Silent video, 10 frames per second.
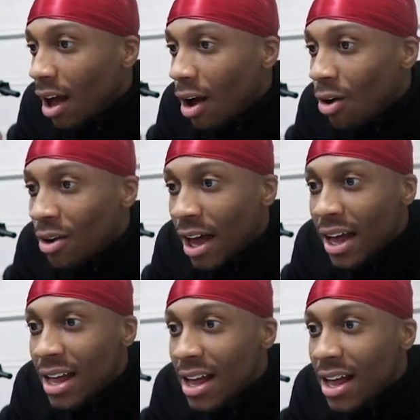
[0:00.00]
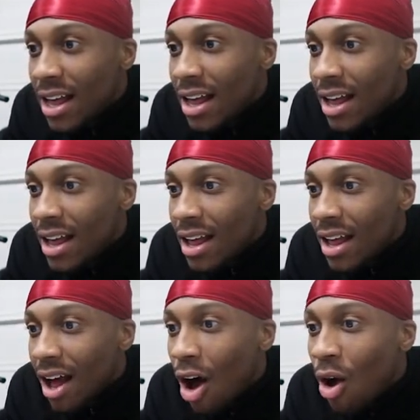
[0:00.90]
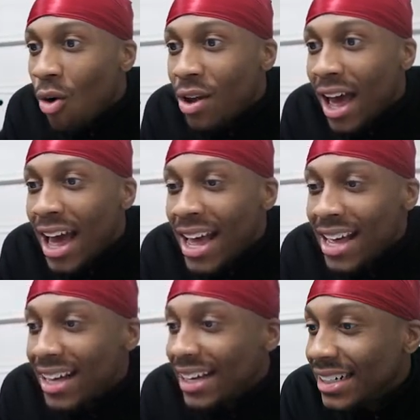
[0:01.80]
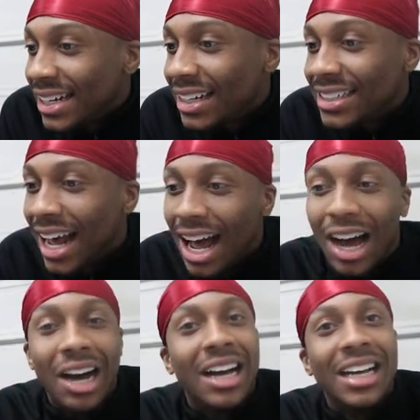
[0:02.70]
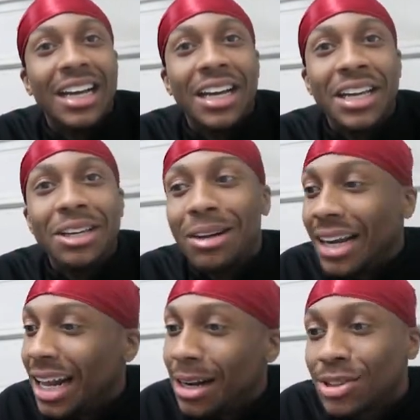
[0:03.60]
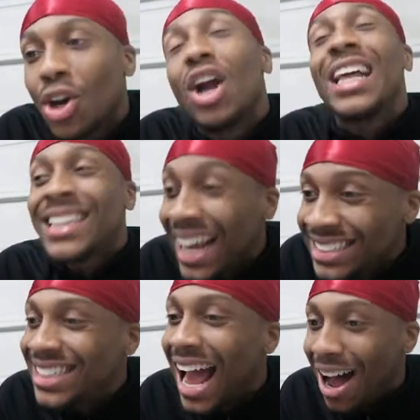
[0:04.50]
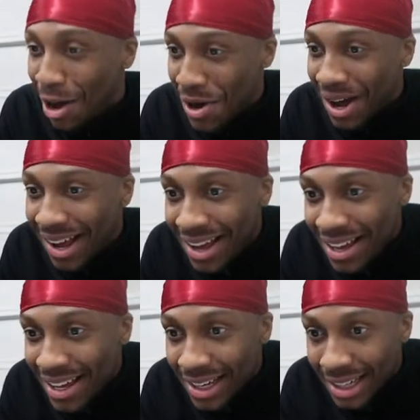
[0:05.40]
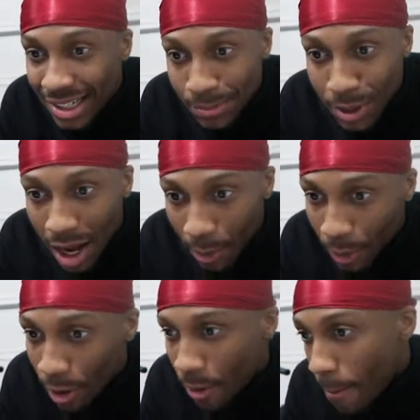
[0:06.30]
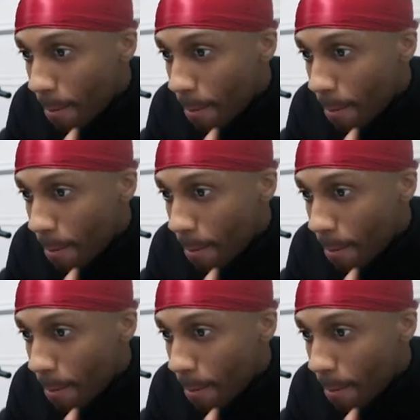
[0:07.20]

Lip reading: Okay. Okay. Touchdown. You done let him score the touchdown. Good block, bro.